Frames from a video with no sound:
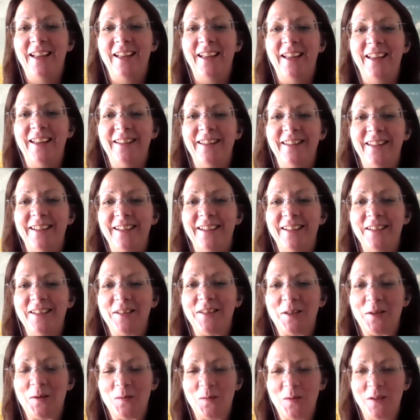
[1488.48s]
And
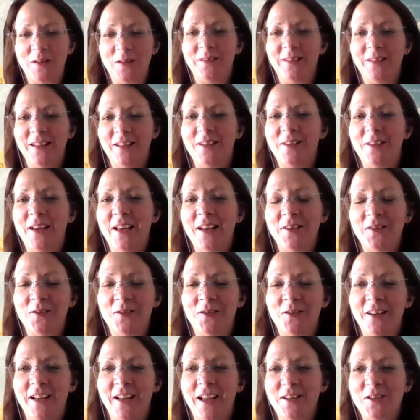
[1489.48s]
so
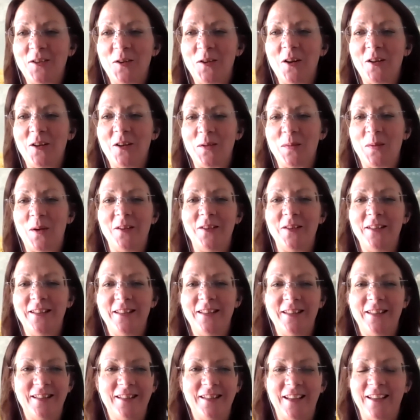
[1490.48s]
Eleanor and I talked about
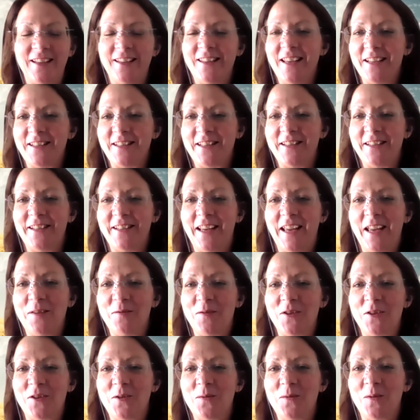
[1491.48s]
it yesterday,
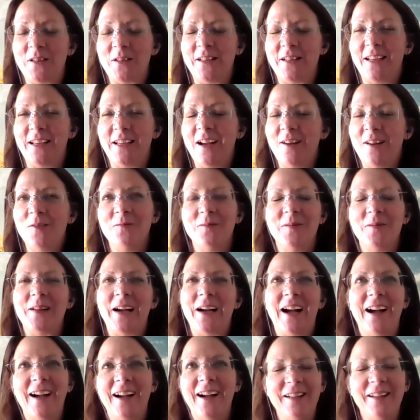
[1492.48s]
when she was like, oh,
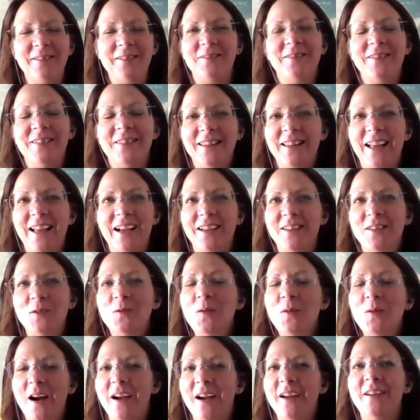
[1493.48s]

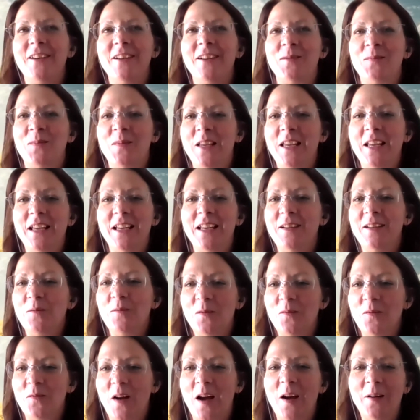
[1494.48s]
you hired me
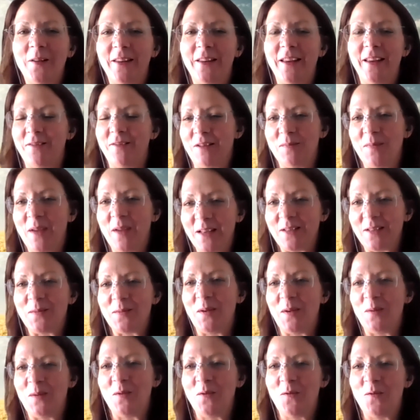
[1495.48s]
without having met
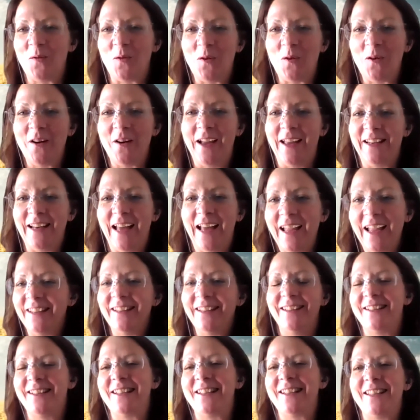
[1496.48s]
me before, and I
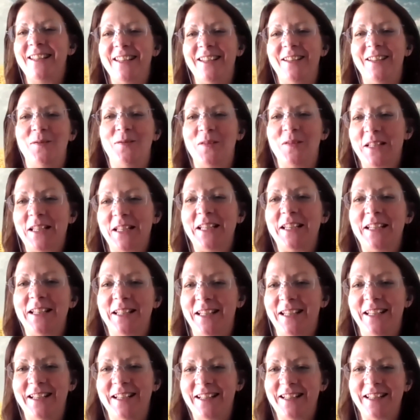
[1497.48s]
didn't see the
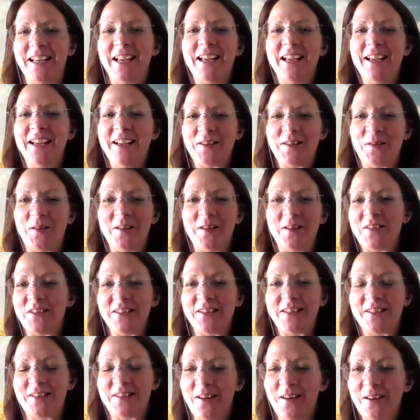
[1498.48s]
facilities. So I
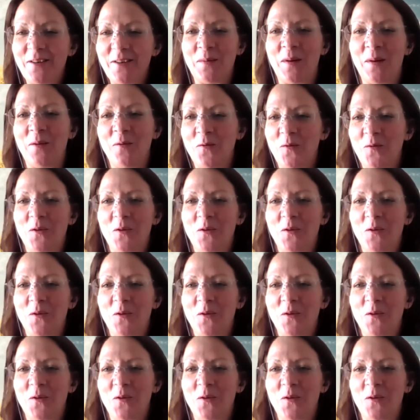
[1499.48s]
just started my